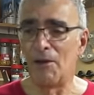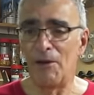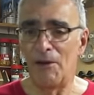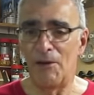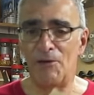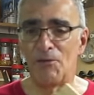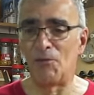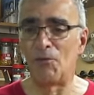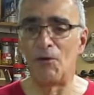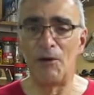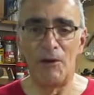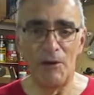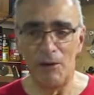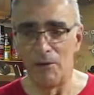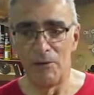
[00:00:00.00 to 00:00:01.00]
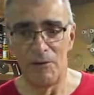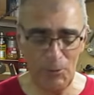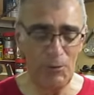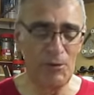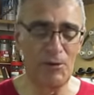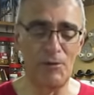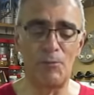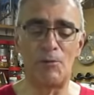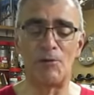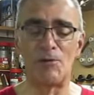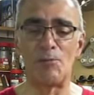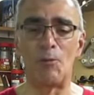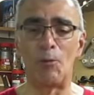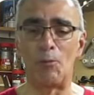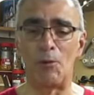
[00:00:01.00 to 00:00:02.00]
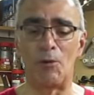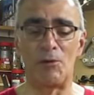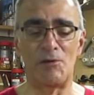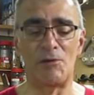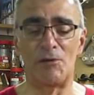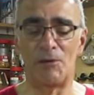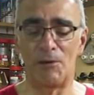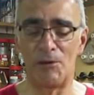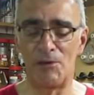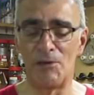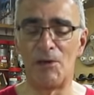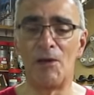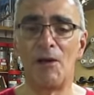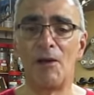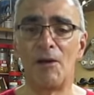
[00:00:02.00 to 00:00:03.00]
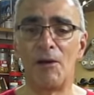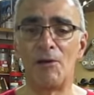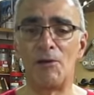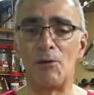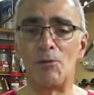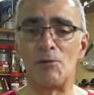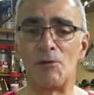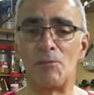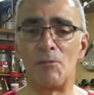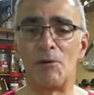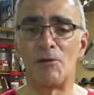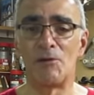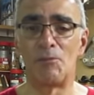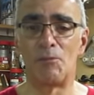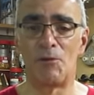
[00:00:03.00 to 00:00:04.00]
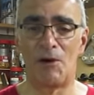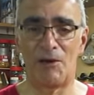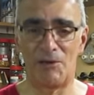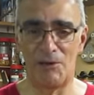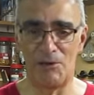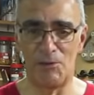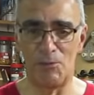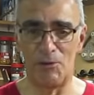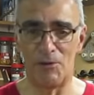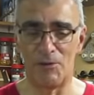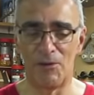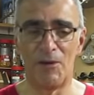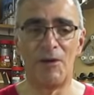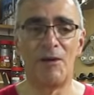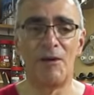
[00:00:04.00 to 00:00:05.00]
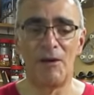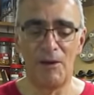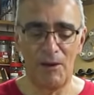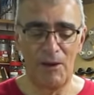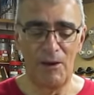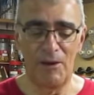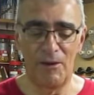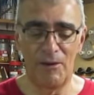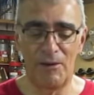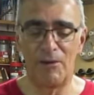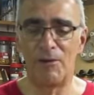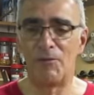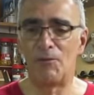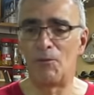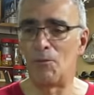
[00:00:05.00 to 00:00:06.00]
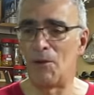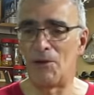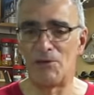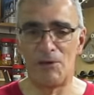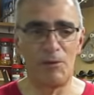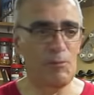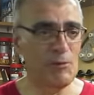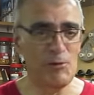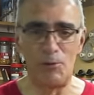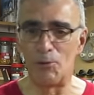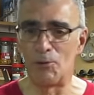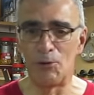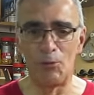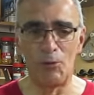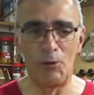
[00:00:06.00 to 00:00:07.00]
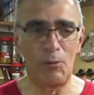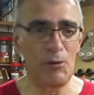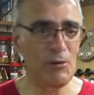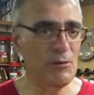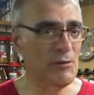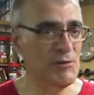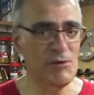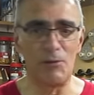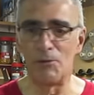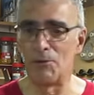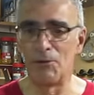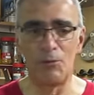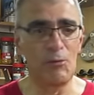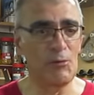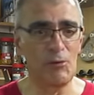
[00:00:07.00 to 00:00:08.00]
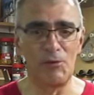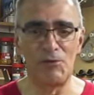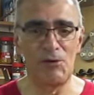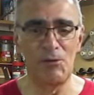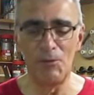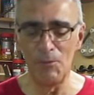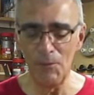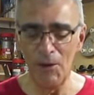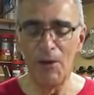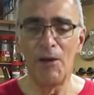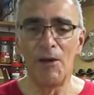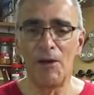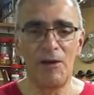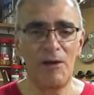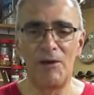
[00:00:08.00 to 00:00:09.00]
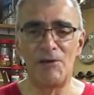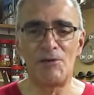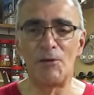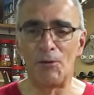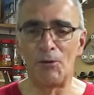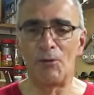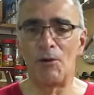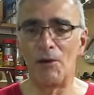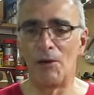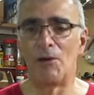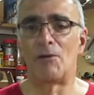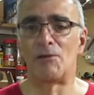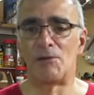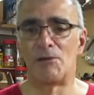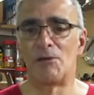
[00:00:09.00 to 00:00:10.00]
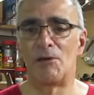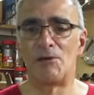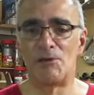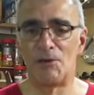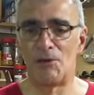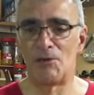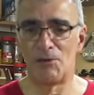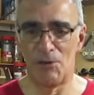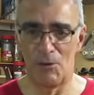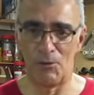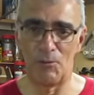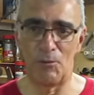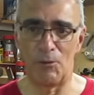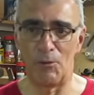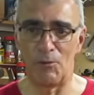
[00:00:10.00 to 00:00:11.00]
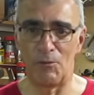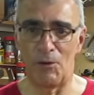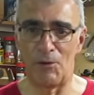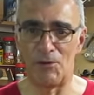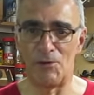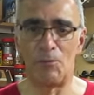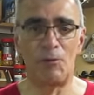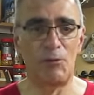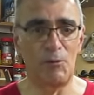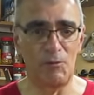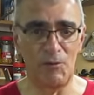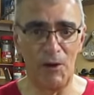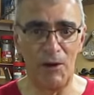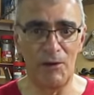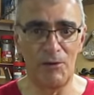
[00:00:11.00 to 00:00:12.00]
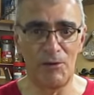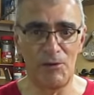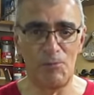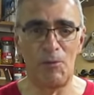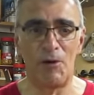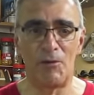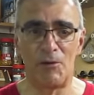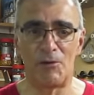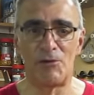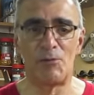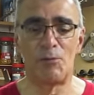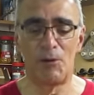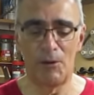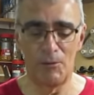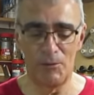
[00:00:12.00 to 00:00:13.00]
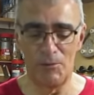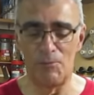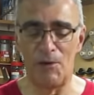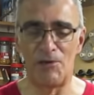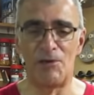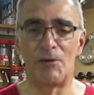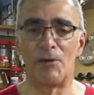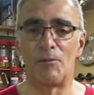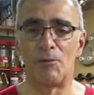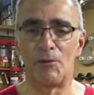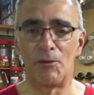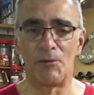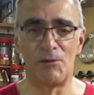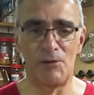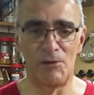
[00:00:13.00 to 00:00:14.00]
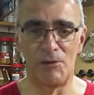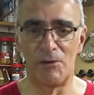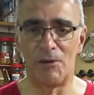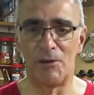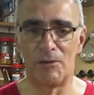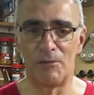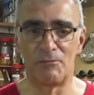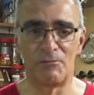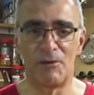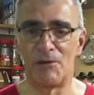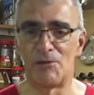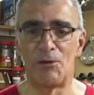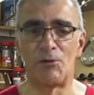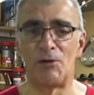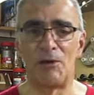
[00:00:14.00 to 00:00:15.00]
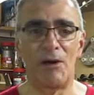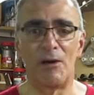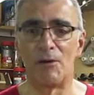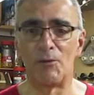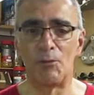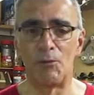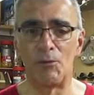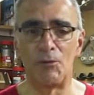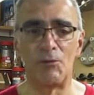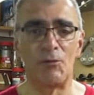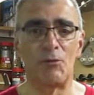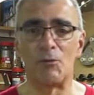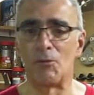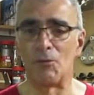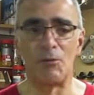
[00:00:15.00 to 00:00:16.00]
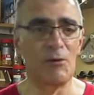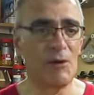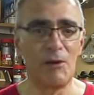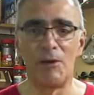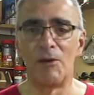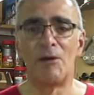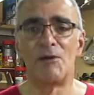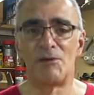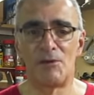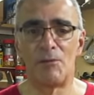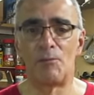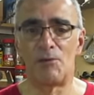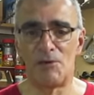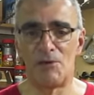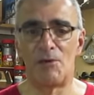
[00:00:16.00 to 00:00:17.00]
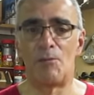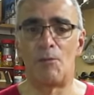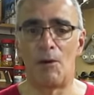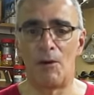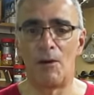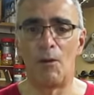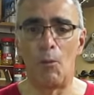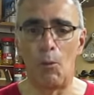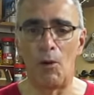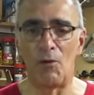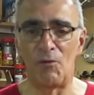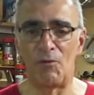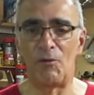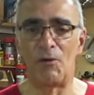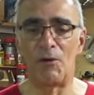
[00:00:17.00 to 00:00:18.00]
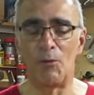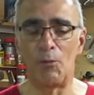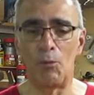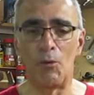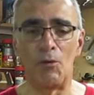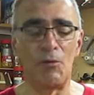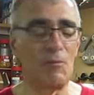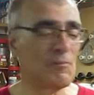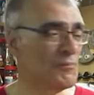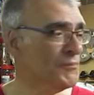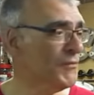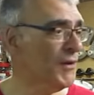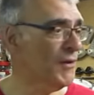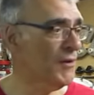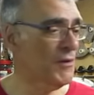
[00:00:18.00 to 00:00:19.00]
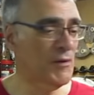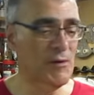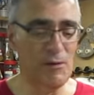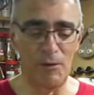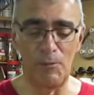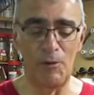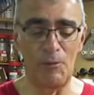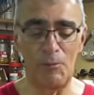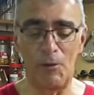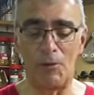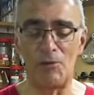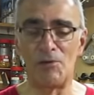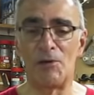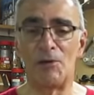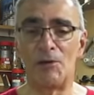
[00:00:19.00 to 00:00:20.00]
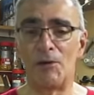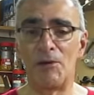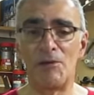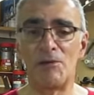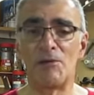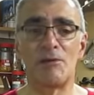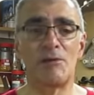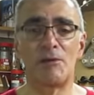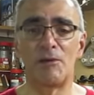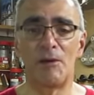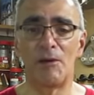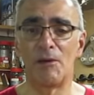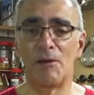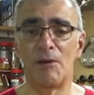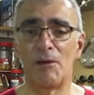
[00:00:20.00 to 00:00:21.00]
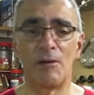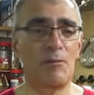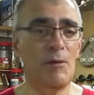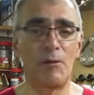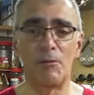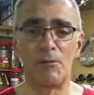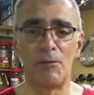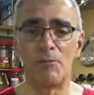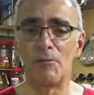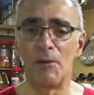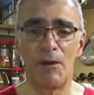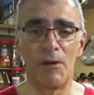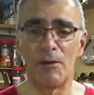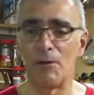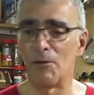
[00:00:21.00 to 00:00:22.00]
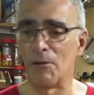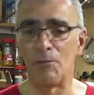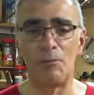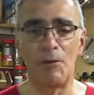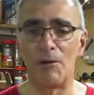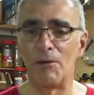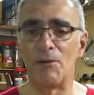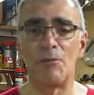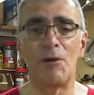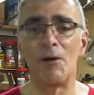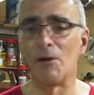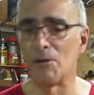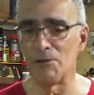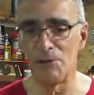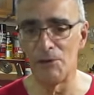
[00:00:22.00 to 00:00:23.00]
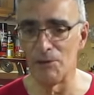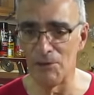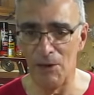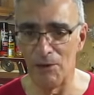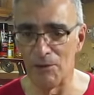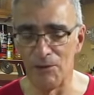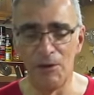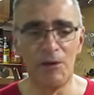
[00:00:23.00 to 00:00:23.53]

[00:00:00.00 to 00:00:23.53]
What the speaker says: It's free. You can cut them into small blocks like this and use them to practice with. And if you mess up, as you surely will, as I do all the time, it's not a great loss. It's just time that you've lost, but you've gained experience without messing up a nice exotic hardwood or some similar well-figured wood. I cut them into blocks like this, and then I mount them and I can play to my heart's content.